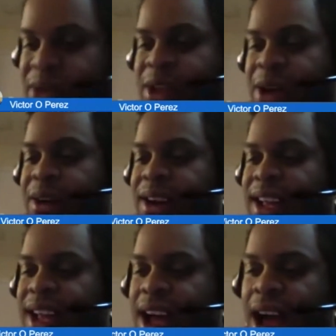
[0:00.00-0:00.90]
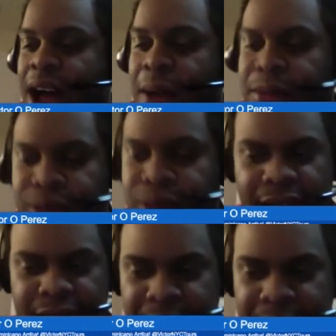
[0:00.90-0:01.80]
out there, to
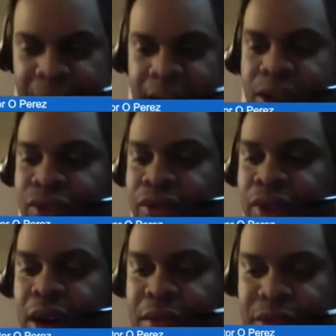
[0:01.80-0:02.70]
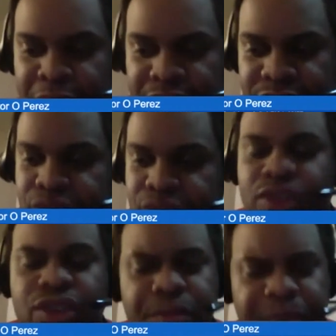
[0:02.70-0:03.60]
highlight the best players from small
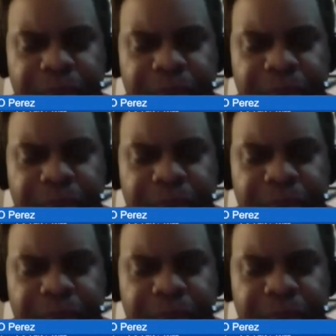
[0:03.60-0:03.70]
institutions.